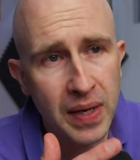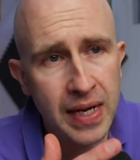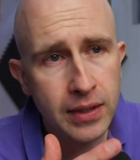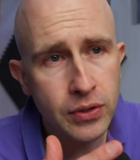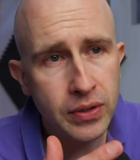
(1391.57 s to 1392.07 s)

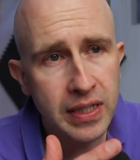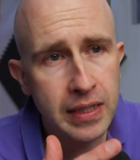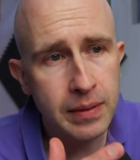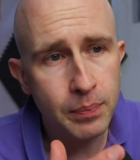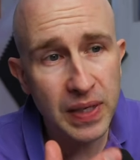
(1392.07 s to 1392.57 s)
back to
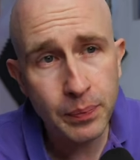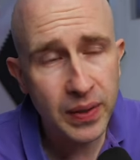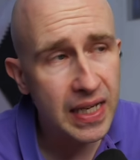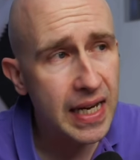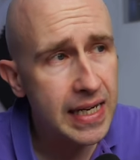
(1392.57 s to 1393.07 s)
the
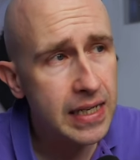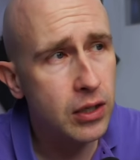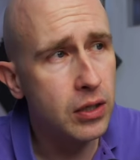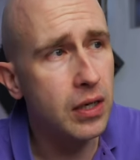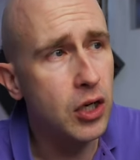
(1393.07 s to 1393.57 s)

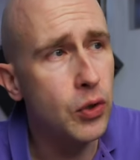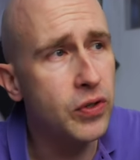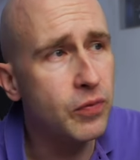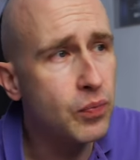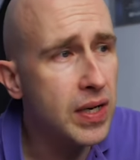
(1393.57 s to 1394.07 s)
BPA
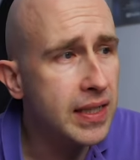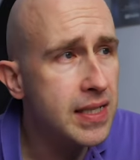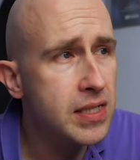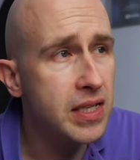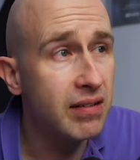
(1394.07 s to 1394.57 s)
code of
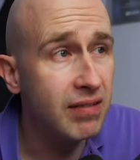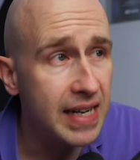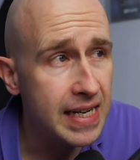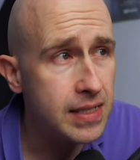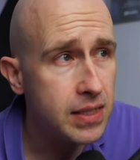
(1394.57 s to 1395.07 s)
practice, there
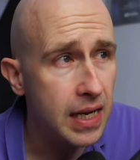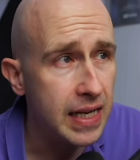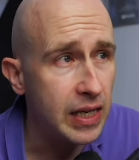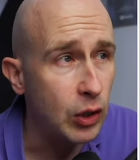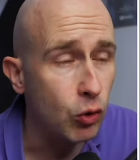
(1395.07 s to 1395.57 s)
is
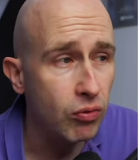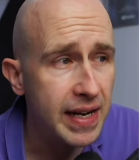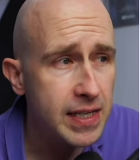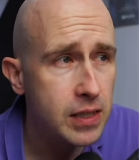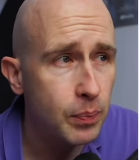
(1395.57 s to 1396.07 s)
a
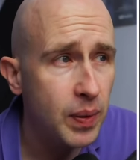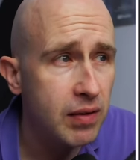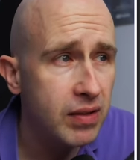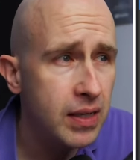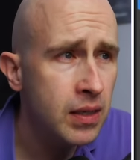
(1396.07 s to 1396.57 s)
grace
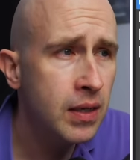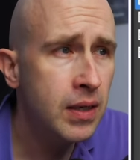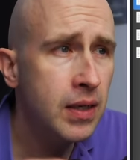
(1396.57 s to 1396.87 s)
period.